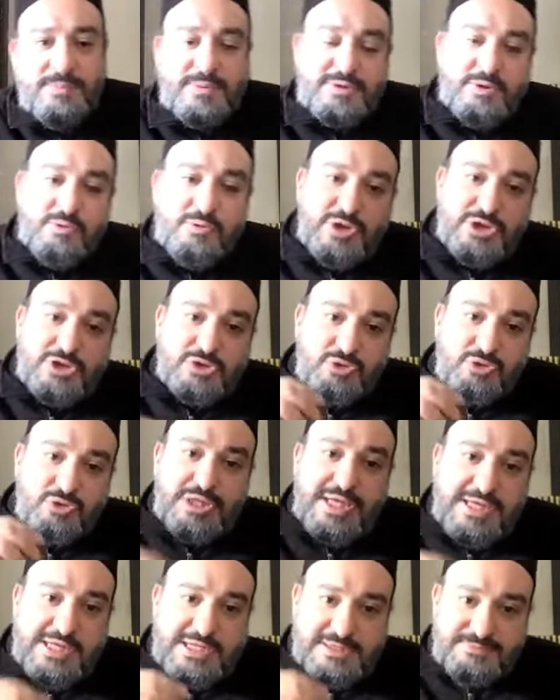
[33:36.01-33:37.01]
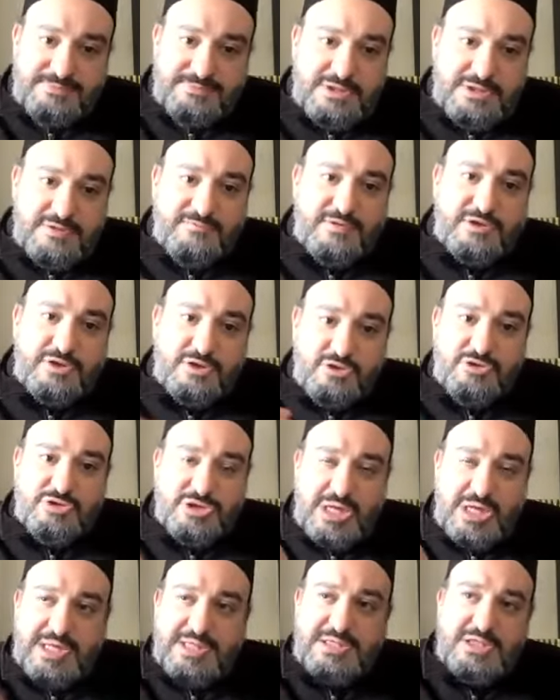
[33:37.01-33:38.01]
but that's related specifically to
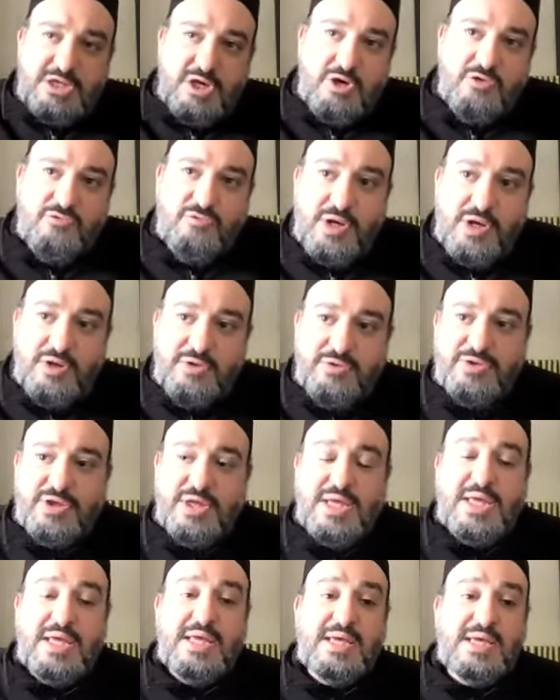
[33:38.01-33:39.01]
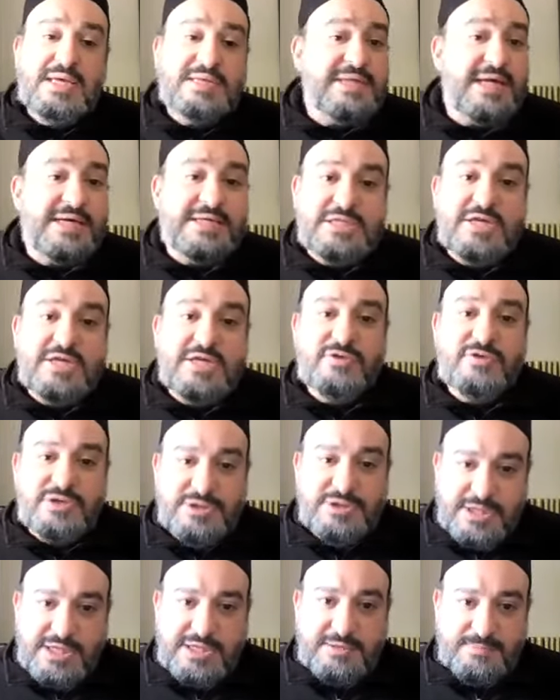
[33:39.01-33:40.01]
this idea of wealth, is the idea of
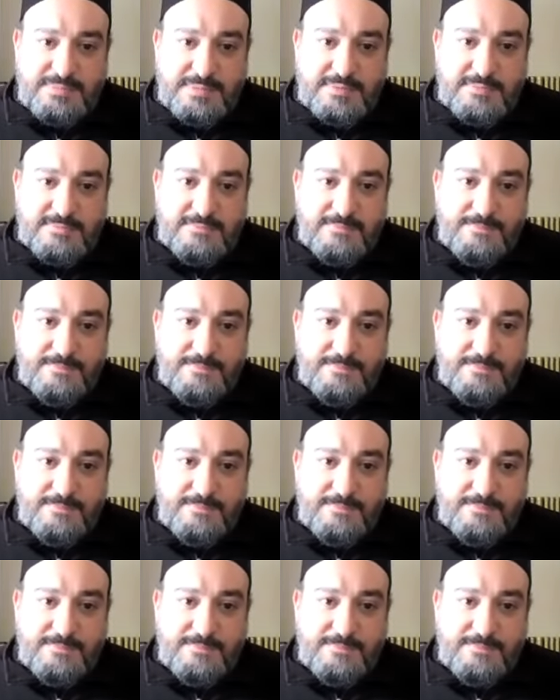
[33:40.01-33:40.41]
contentment.